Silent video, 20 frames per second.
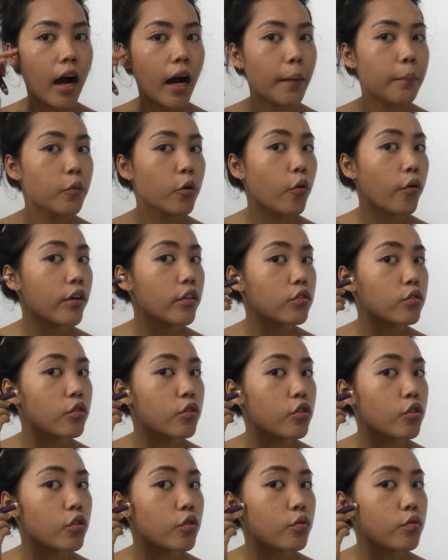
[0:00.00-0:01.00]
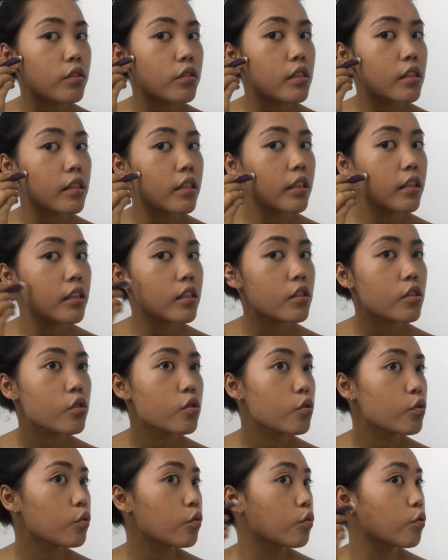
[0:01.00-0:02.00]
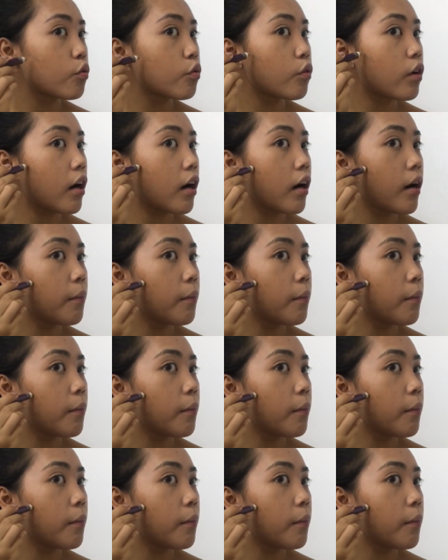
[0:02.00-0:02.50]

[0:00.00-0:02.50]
I'm going to use this to